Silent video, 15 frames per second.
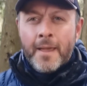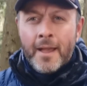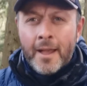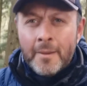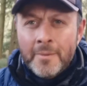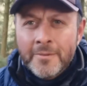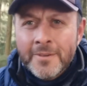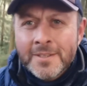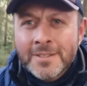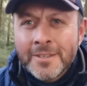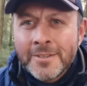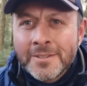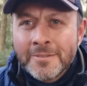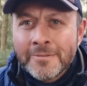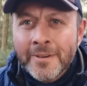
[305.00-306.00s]
If it's
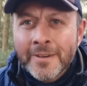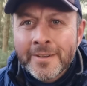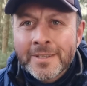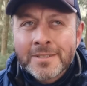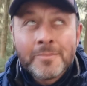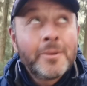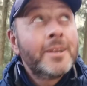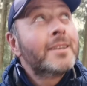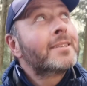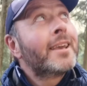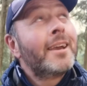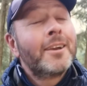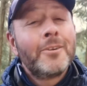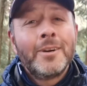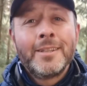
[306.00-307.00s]
losing focus a bit, it's
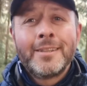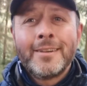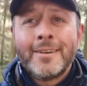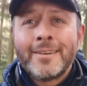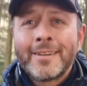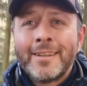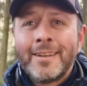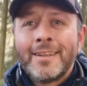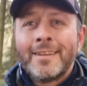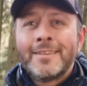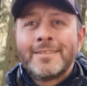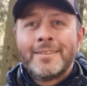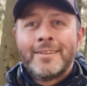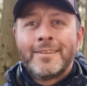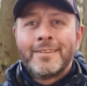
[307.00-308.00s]
getting quite dark in here,
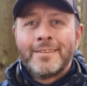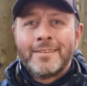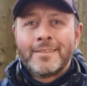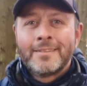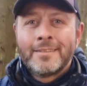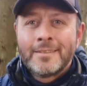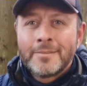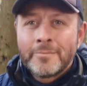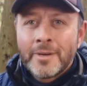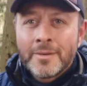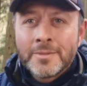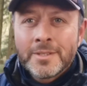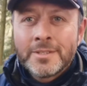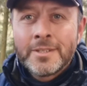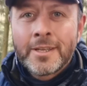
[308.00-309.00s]
so
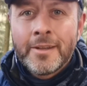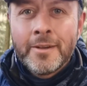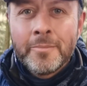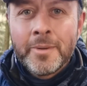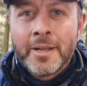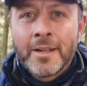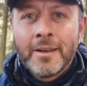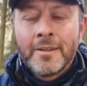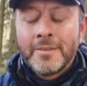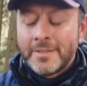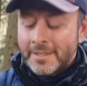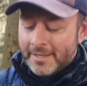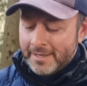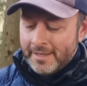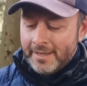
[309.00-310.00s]
perhaps I should go a bit
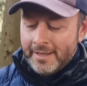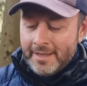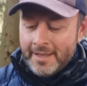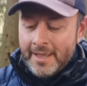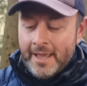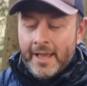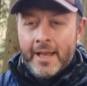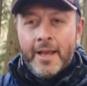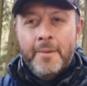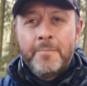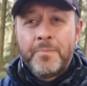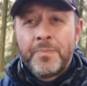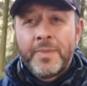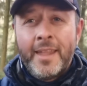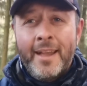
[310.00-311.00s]
closer.
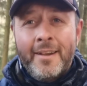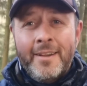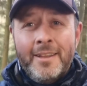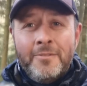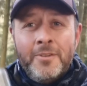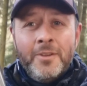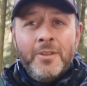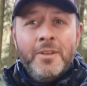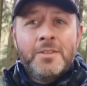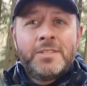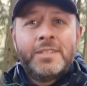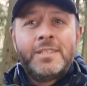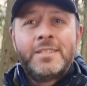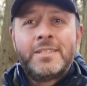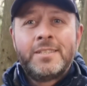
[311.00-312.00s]
Now, if you're
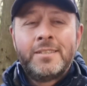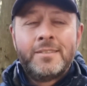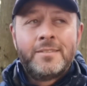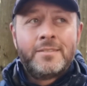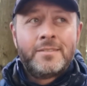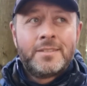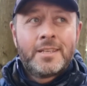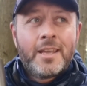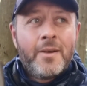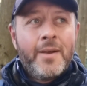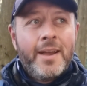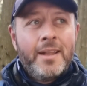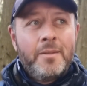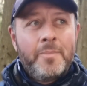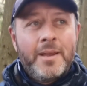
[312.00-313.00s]
using this to go
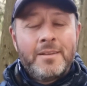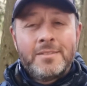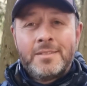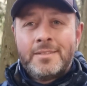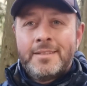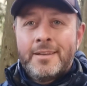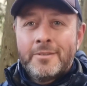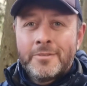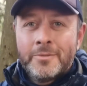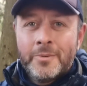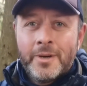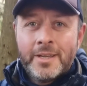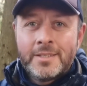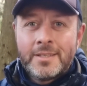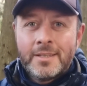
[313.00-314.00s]
out and about
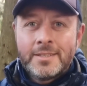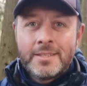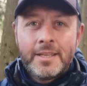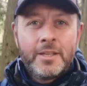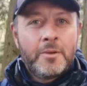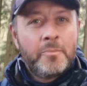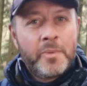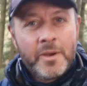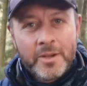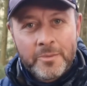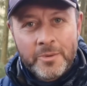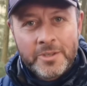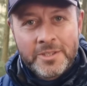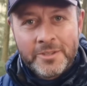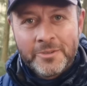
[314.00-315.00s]
stealth-wise, like say you're bird
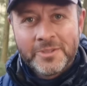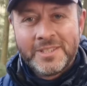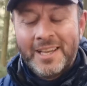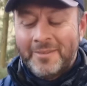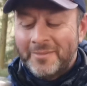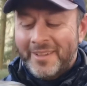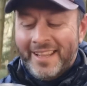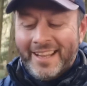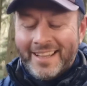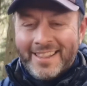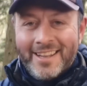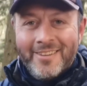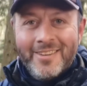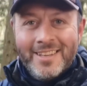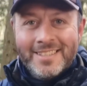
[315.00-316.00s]
watching or something,
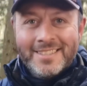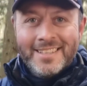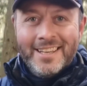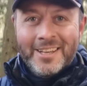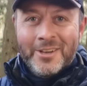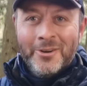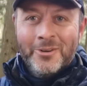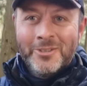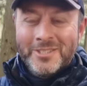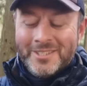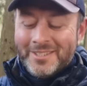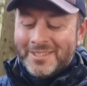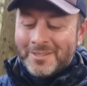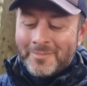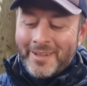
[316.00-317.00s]
there is a
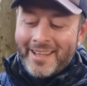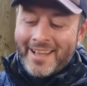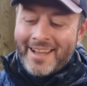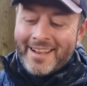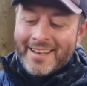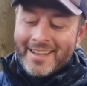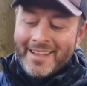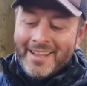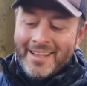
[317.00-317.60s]
caution to be had.